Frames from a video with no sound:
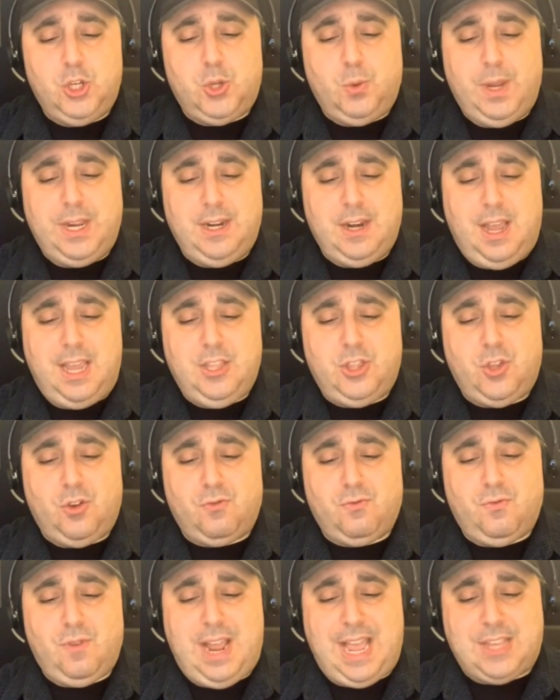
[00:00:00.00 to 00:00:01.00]
to ignite the
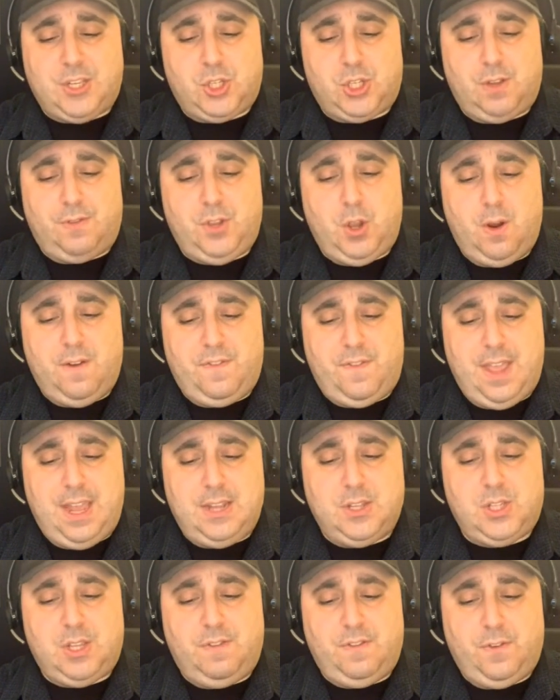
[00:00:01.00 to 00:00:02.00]
rest of your
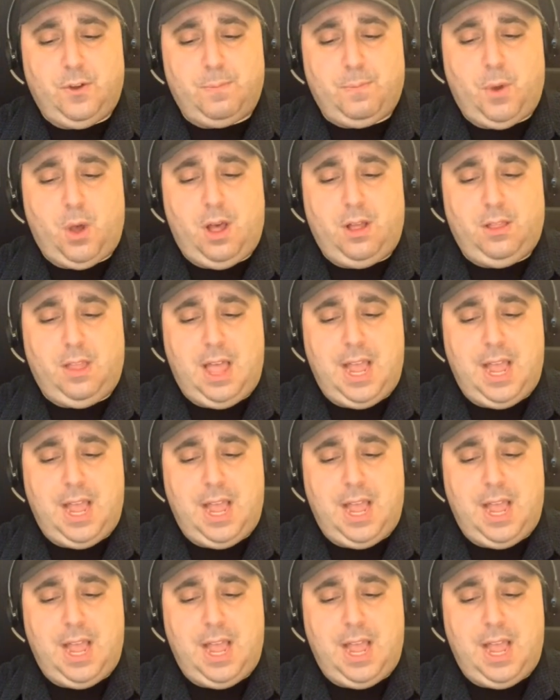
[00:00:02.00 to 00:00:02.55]
fantasy football